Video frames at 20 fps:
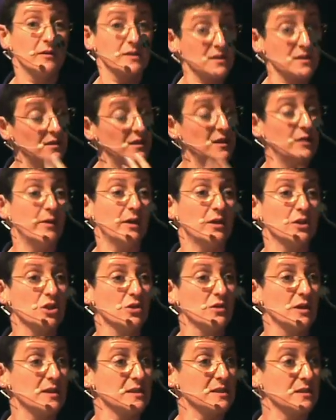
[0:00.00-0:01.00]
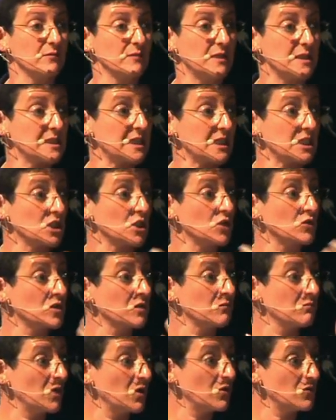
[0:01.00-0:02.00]
certainly about Judaism and its attitude
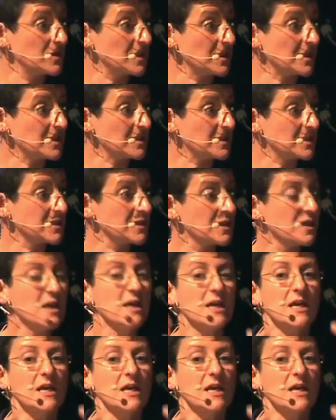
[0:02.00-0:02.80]
to Moses